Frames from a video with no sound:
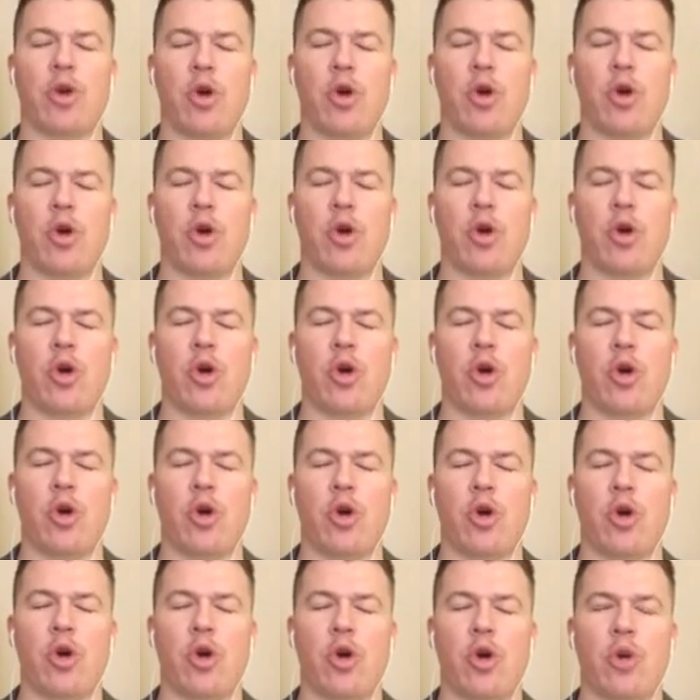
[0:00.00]

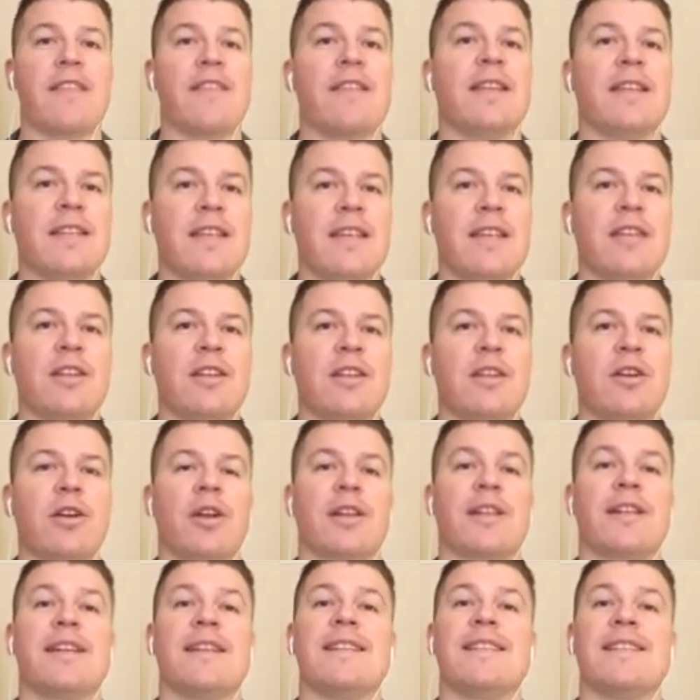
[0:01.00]
cooperation. They need
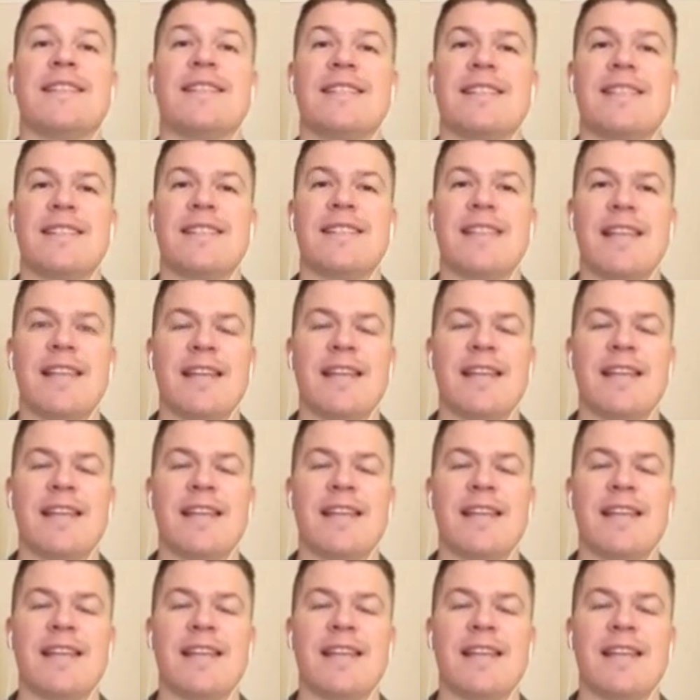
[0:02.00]
our consent
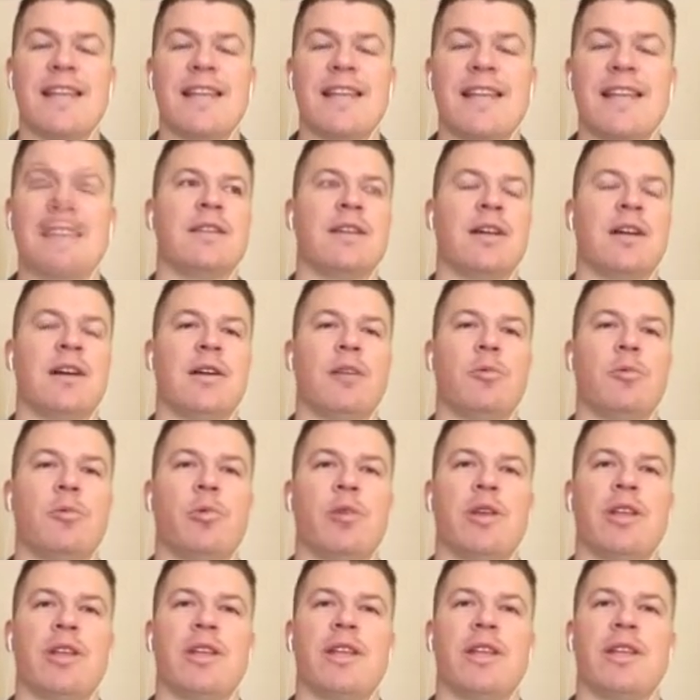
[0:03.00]
and
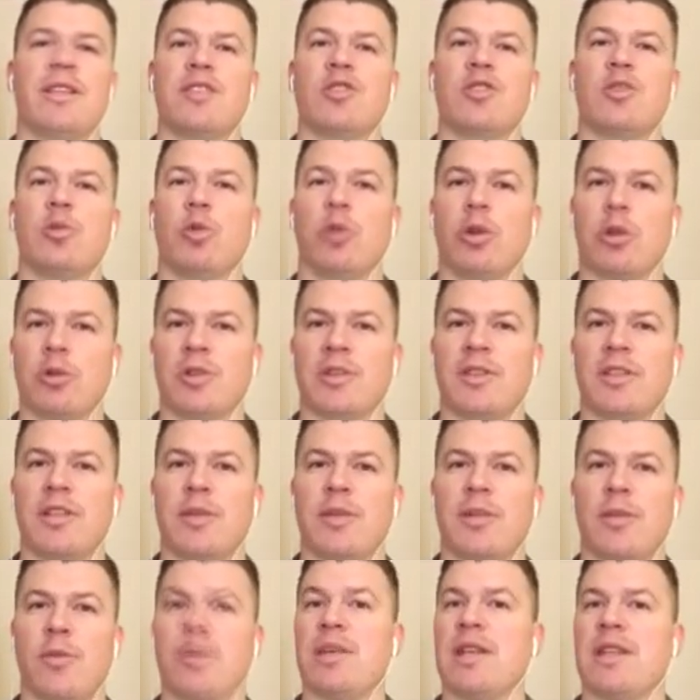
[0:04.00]
willingness to work with
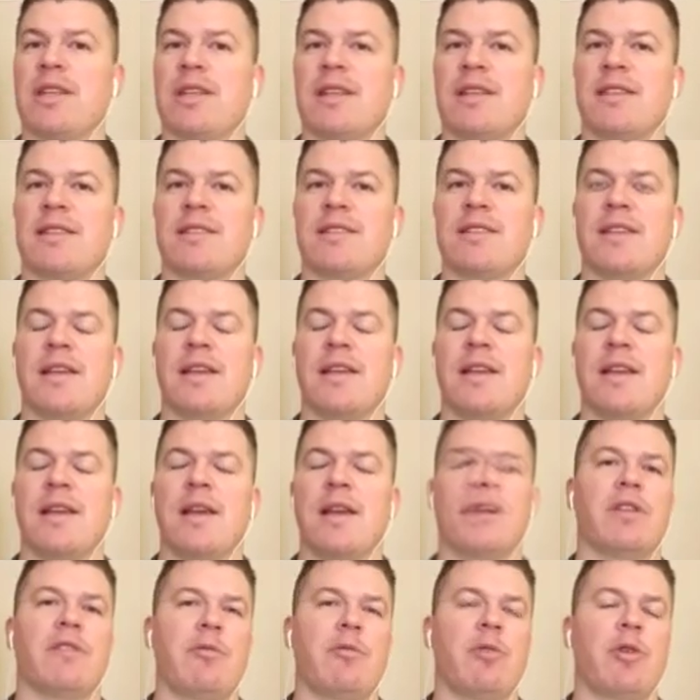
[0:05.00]
them, obedience.
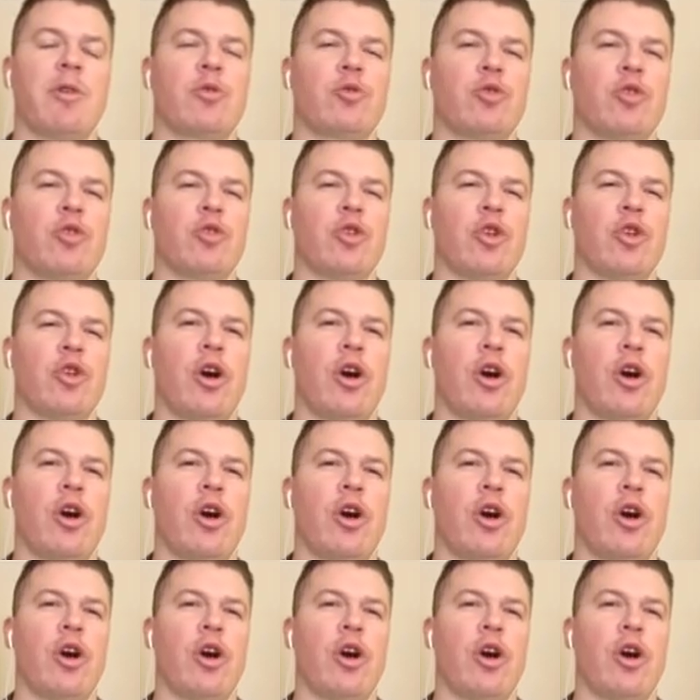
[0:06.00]
But if we withdraw
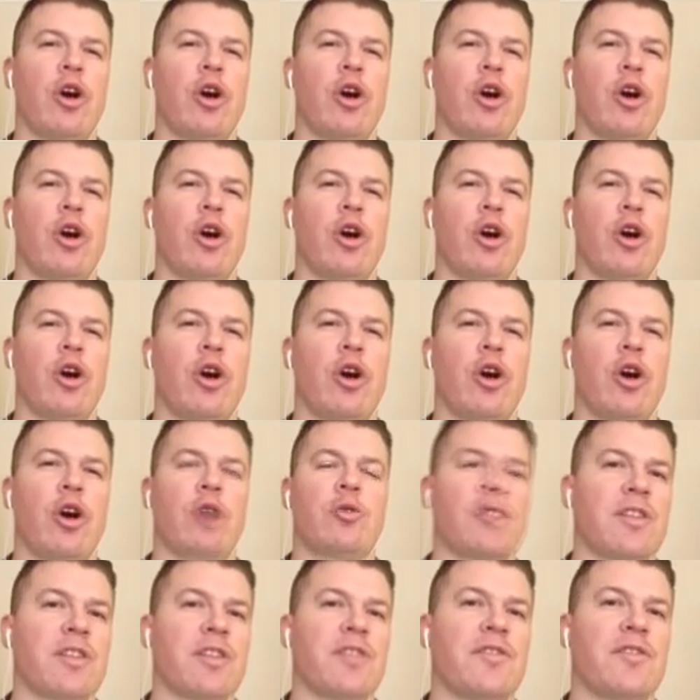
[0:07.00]
that alone,
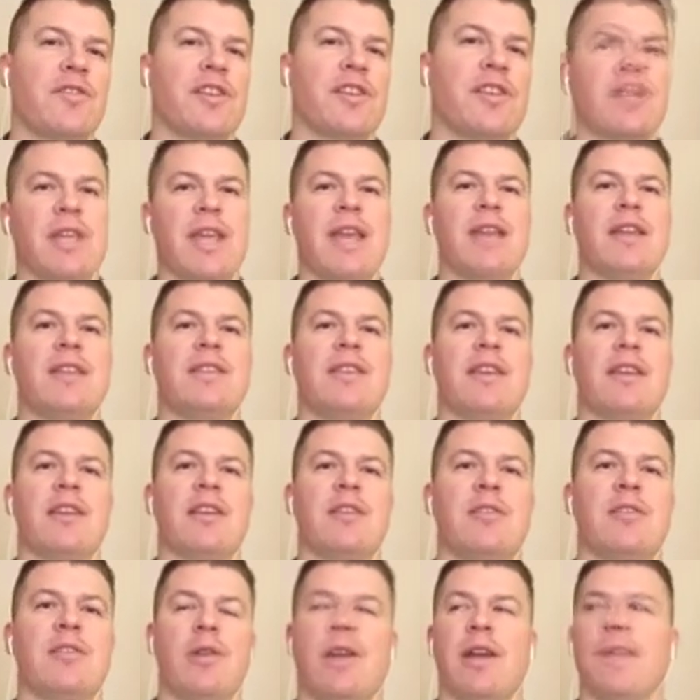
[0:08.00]
and there's other things we can
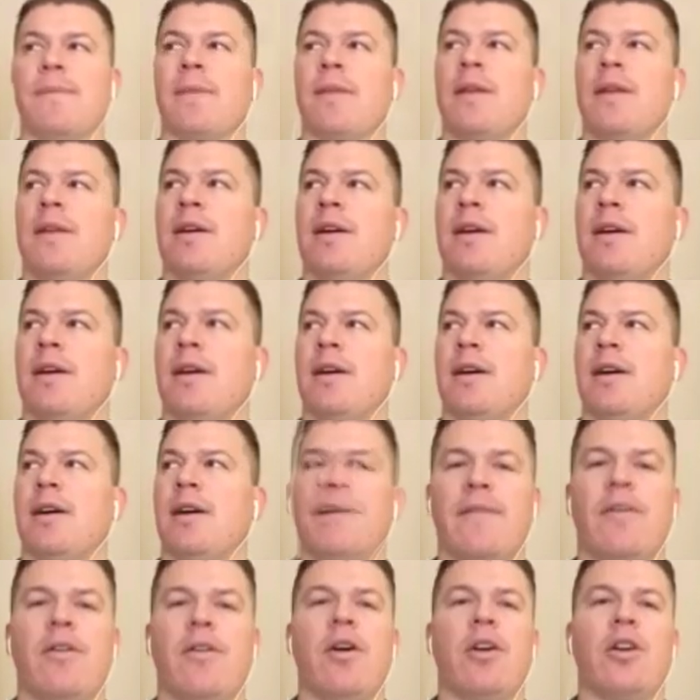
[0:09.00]
take away,
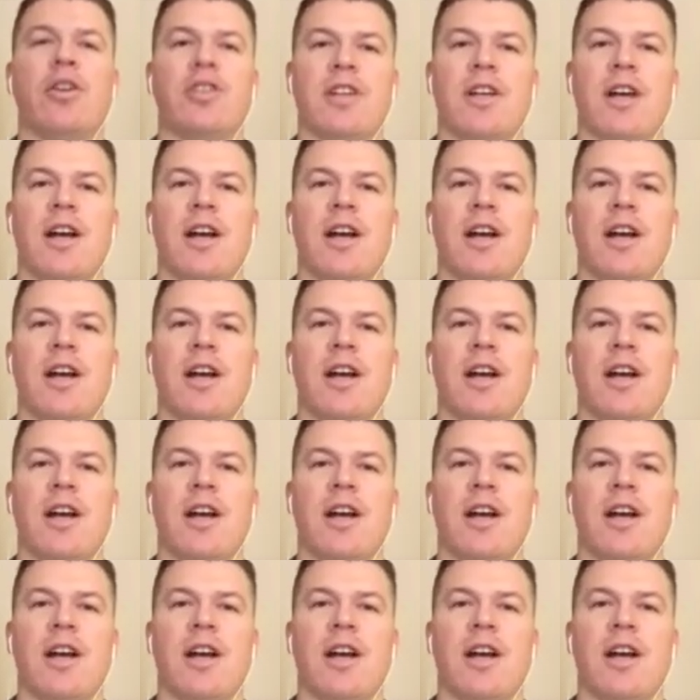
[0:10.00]
they have